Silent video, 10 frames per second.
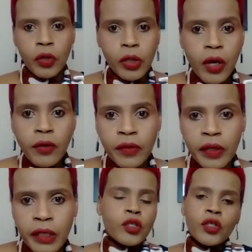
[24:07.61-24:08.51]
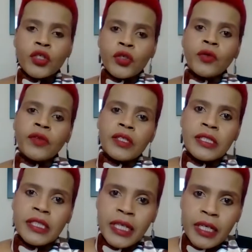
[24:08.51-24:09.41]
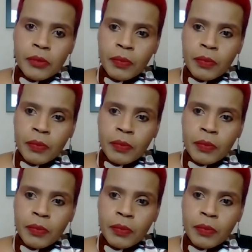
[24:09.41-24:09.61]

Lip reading: clothing, to do these things,